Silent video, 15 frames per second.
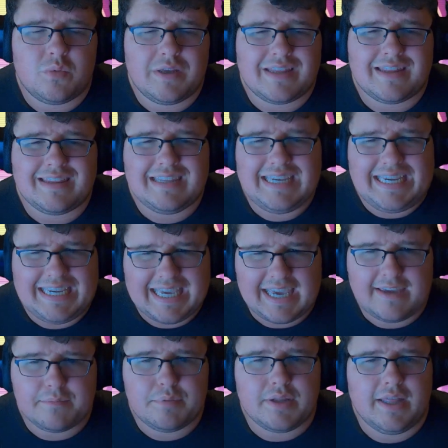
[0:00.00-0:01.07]
with the
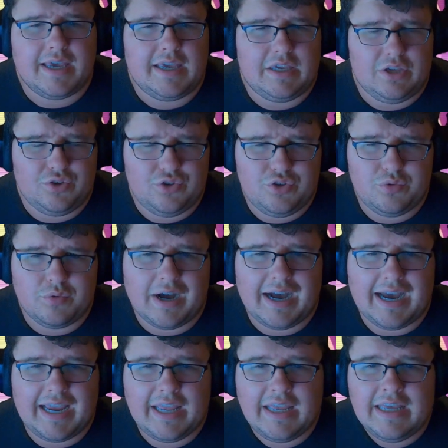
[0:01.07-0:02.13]
gameplay
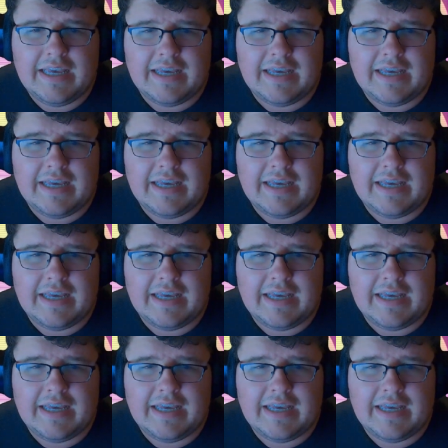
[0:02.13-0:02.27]
UI.